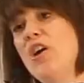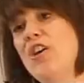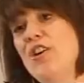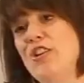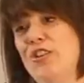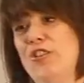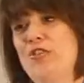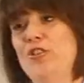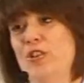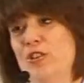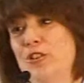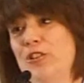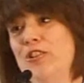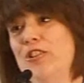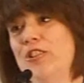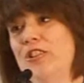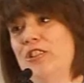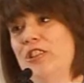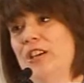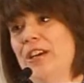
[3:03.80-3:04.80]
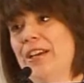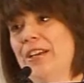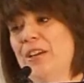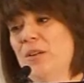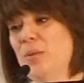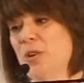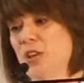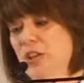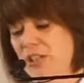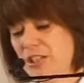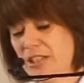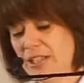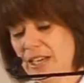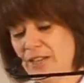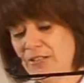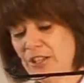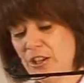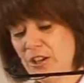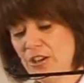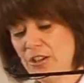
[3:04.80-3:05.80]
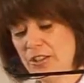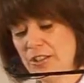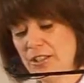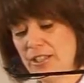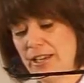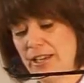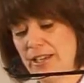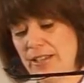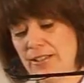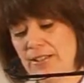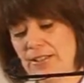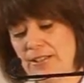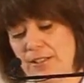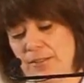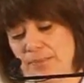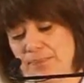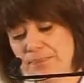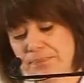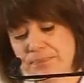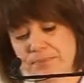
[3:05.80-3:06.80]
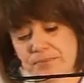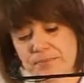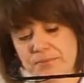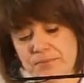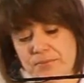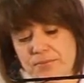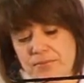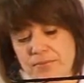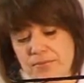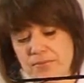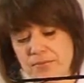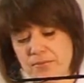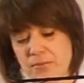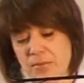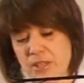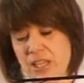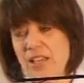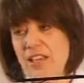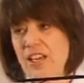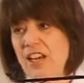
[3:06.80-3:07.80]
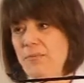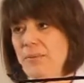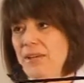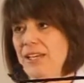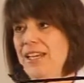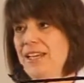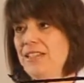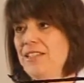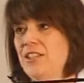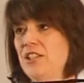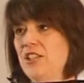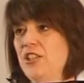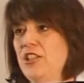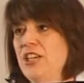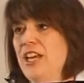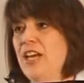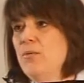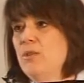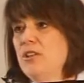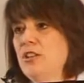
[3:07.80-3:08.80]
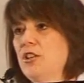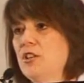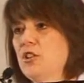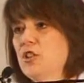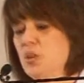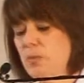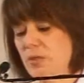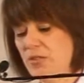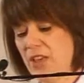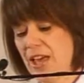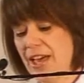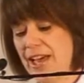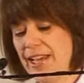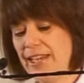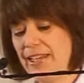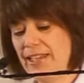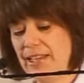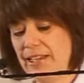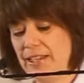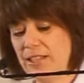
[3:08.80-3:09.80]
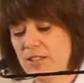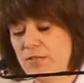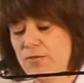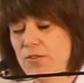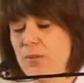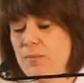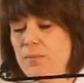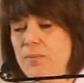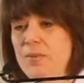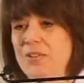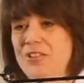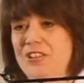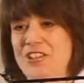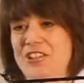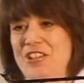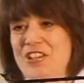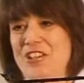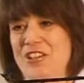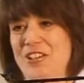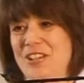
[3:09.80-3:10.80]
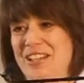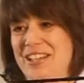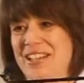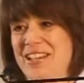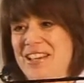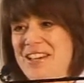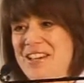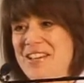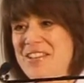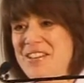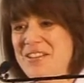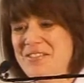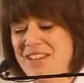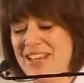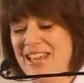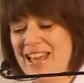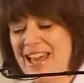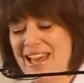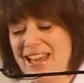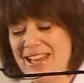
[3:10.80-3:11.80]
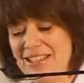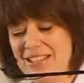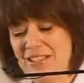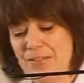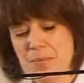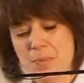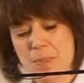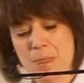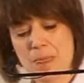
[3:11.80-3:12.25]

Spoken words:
worked for us, and it worked in our context. I've been asked to share with you some of the highlights from the journey that we had.